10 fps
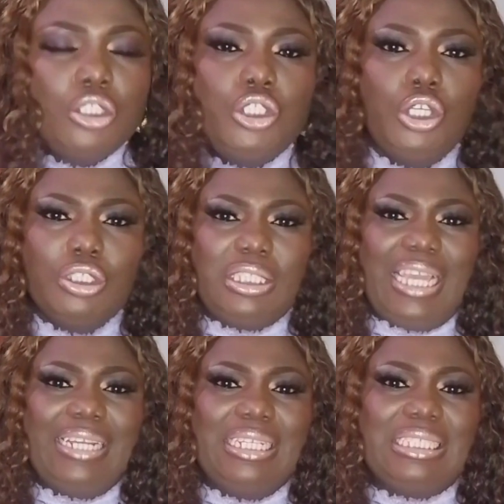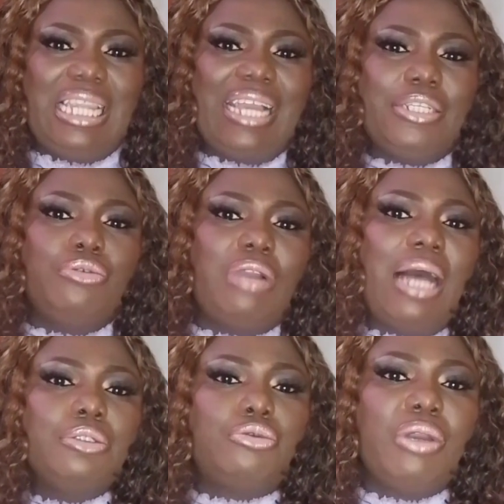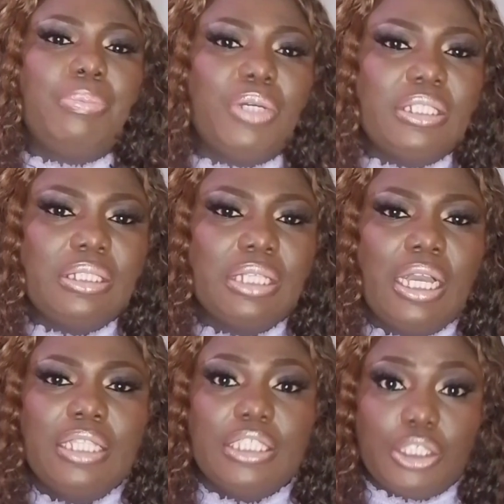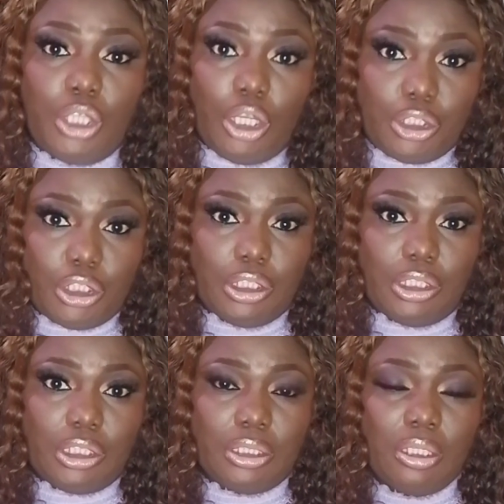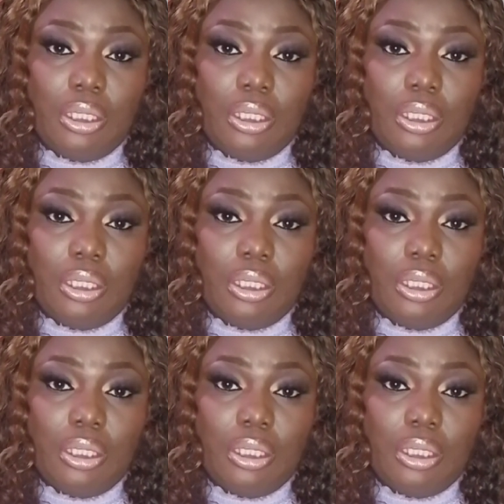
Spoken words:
Use techniques like round robin discussions,